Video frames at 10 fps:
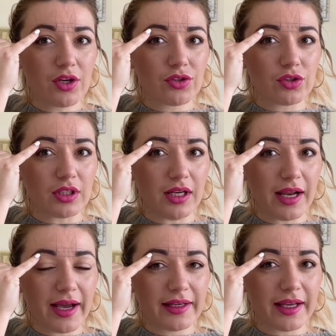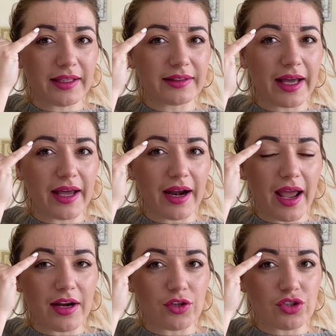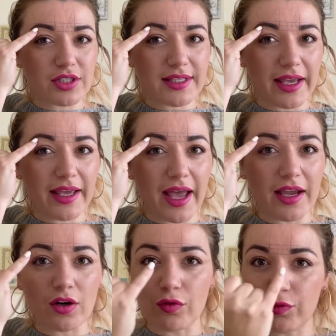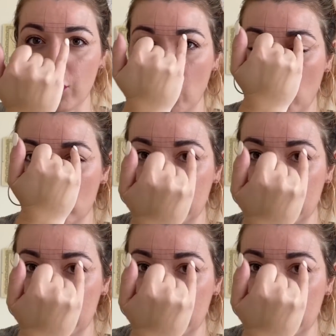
to the line in there, and you just again follow the